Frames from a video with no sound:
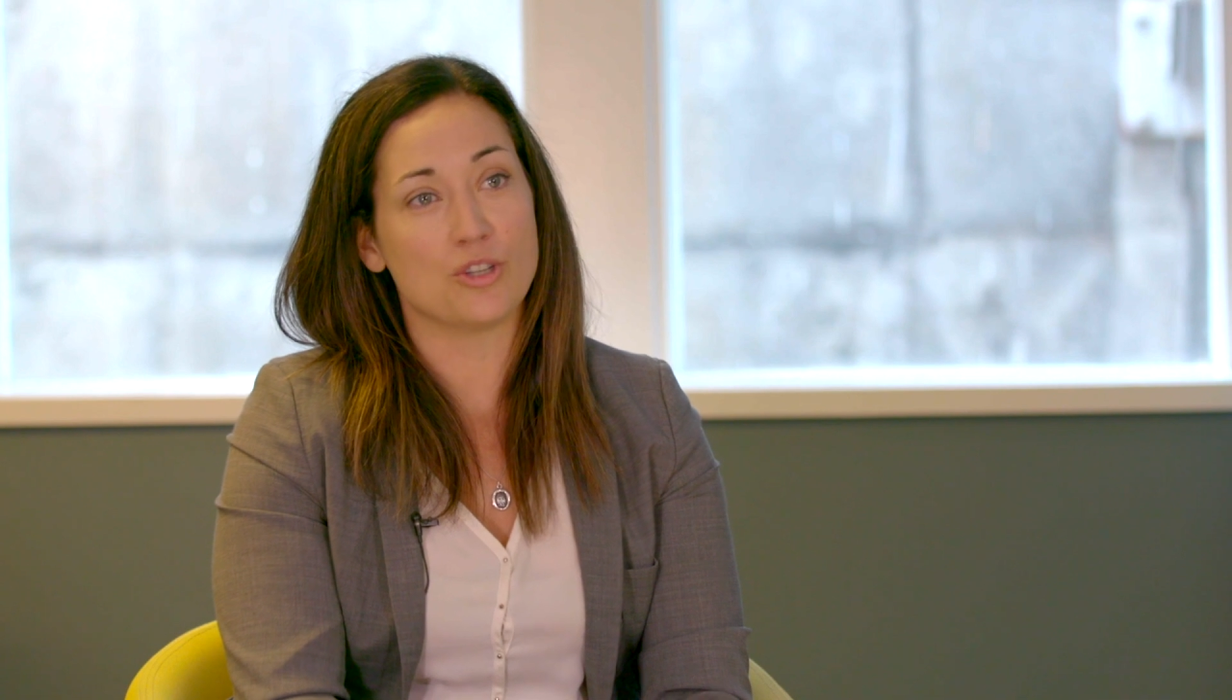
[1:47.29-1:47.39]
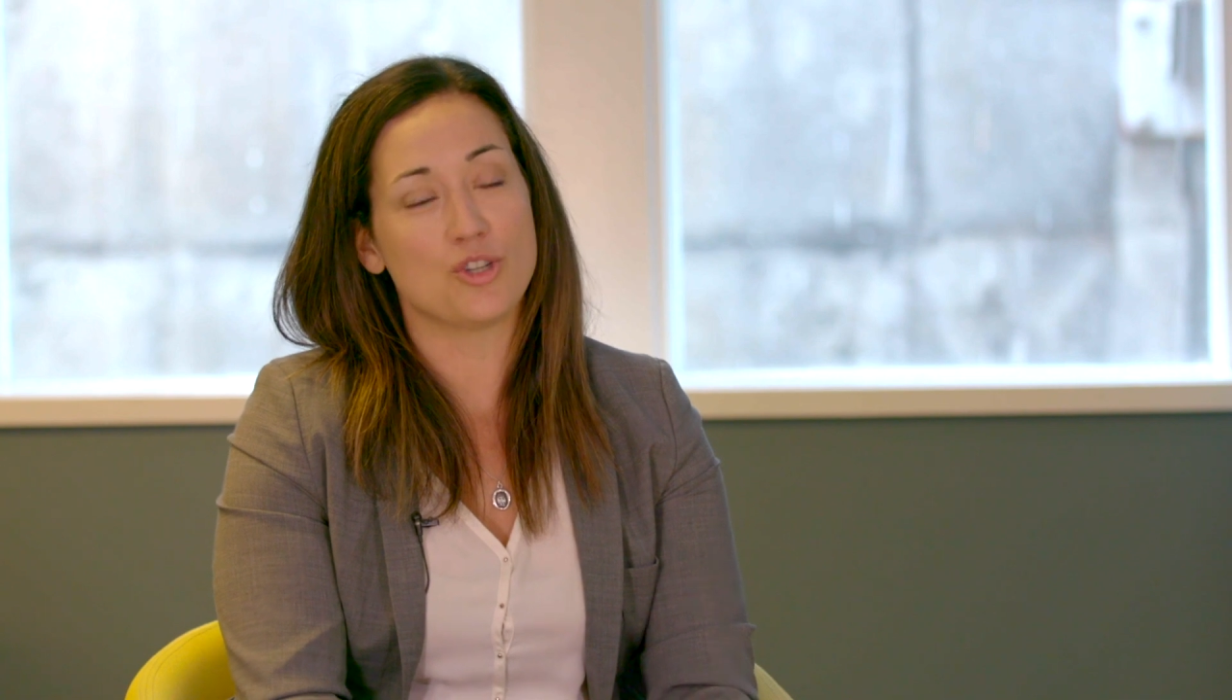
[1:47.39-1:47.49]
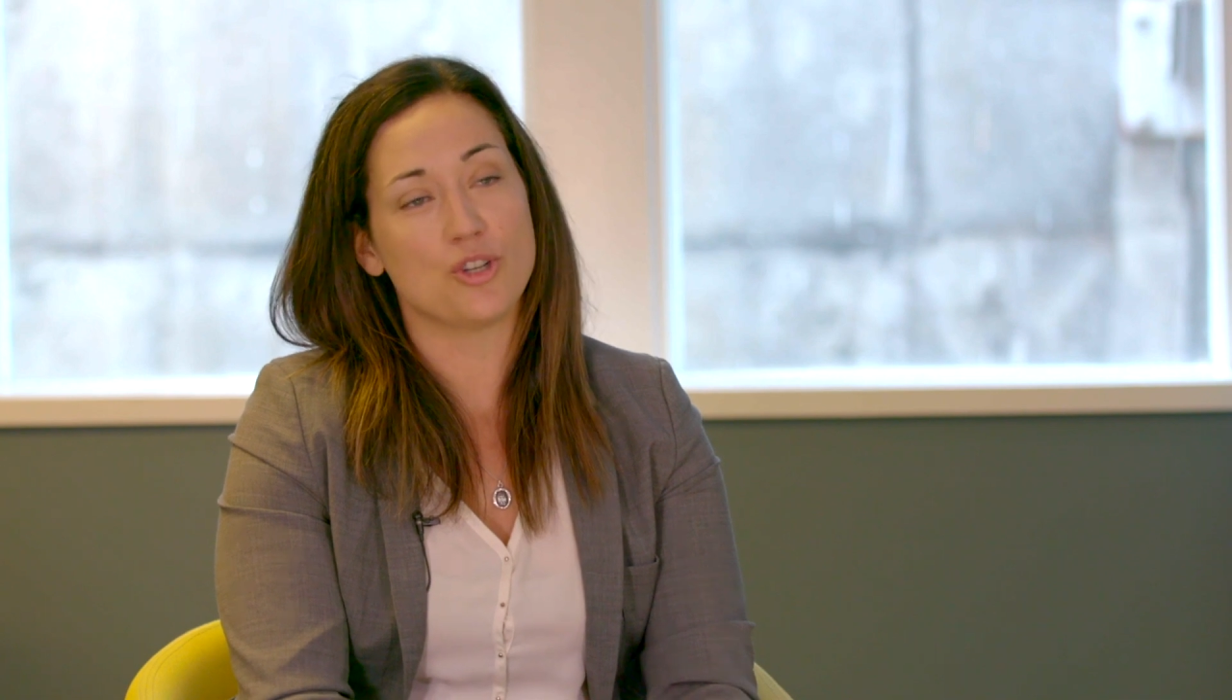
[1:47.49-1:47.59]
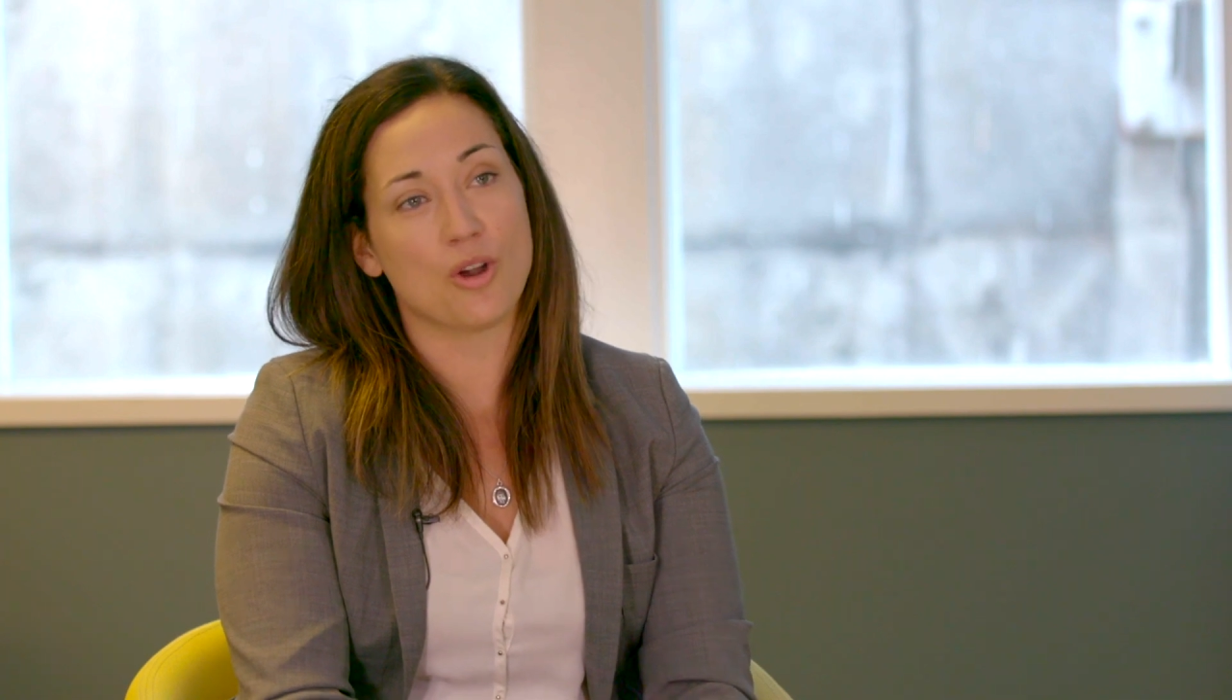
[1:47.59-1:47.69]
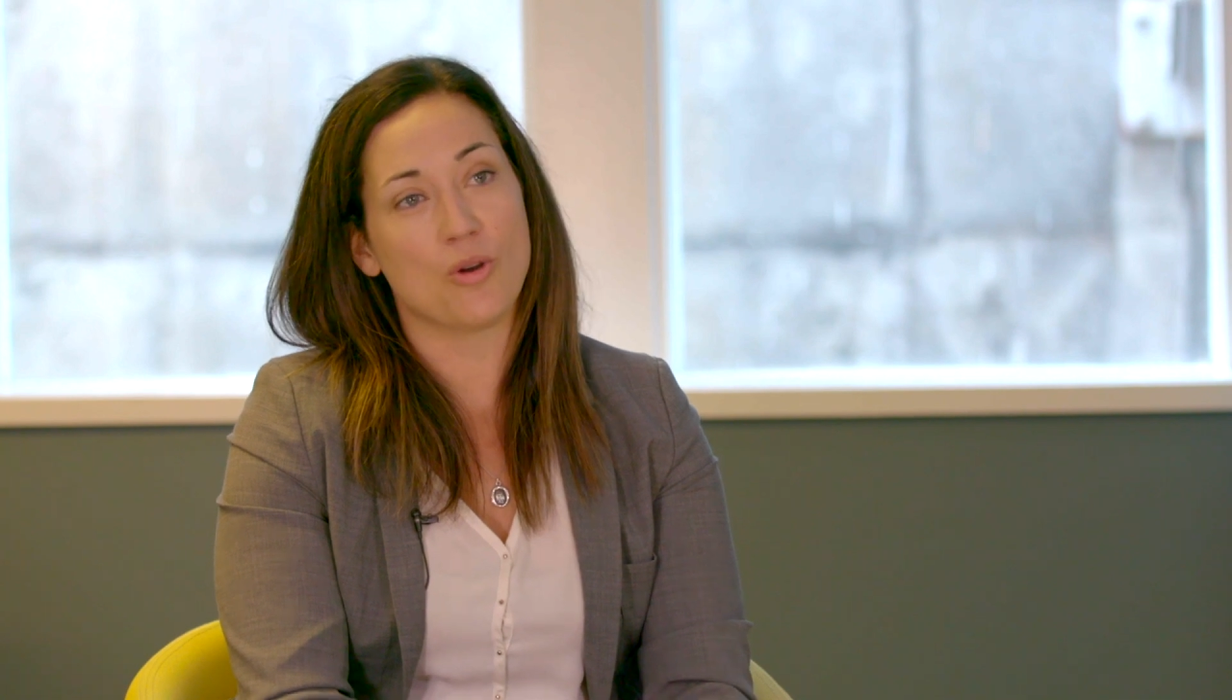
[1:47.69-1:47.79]
is
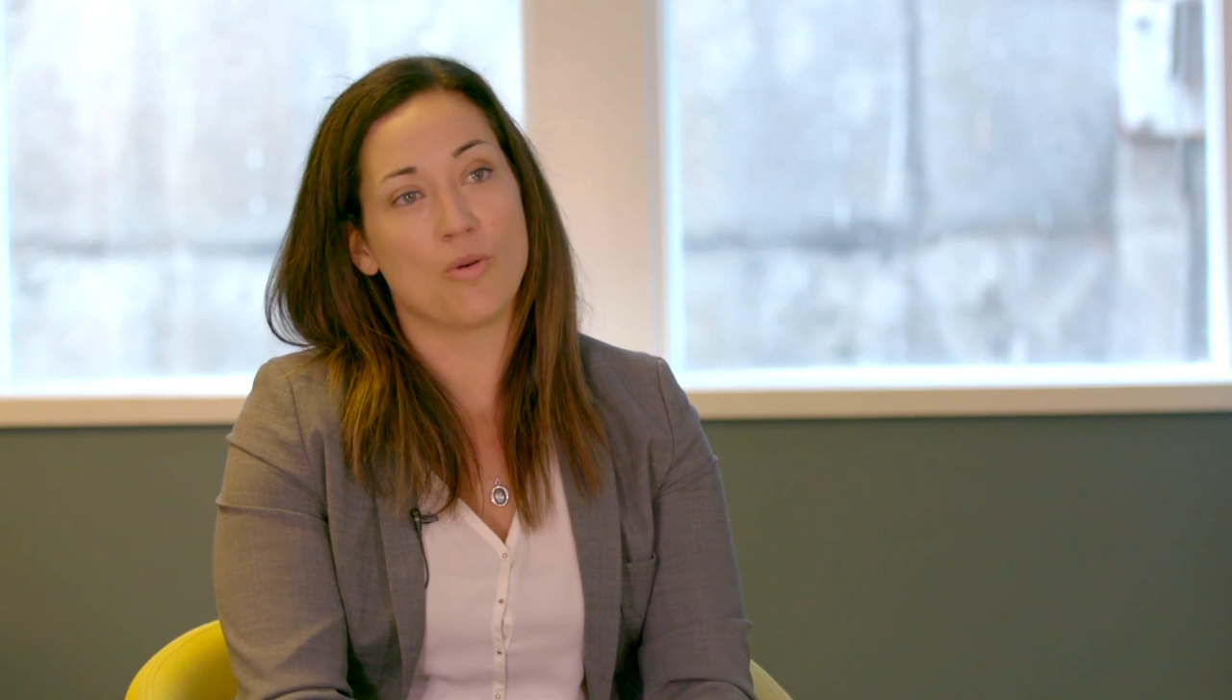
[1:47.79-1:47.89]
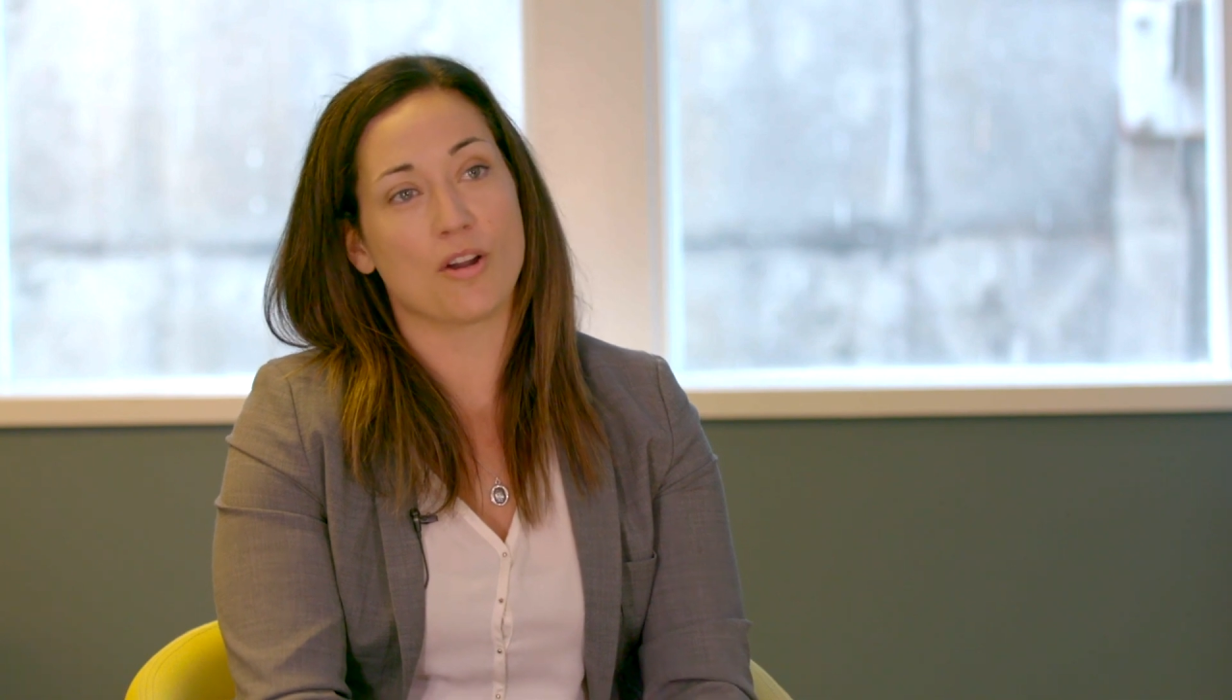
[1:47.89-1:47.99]
show